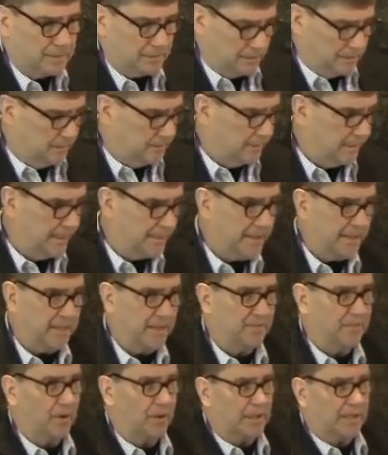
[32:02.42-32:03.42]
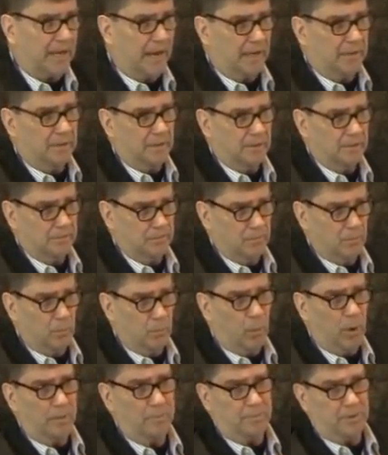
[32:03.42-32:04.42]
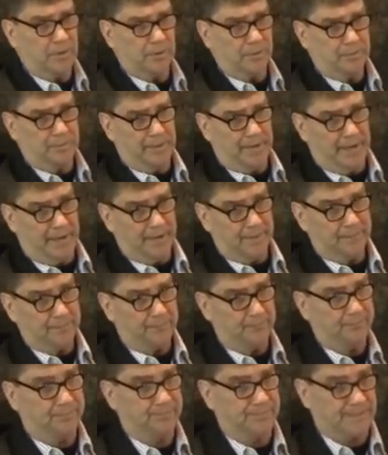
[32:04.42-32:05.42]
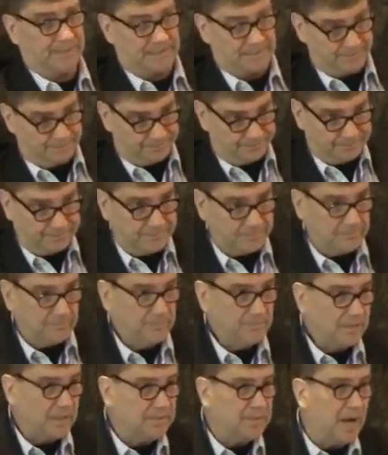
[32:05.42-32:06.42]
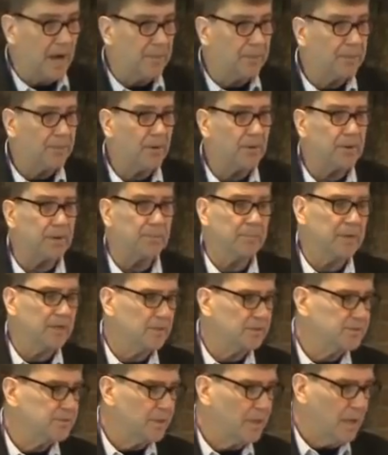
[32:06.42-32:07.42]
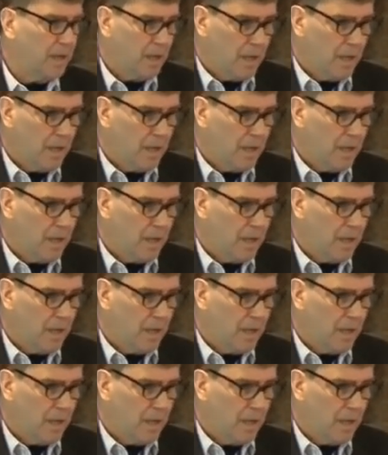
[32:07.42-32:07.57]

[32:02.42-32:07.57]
and then they've only got one bill to pay, not thirty bills.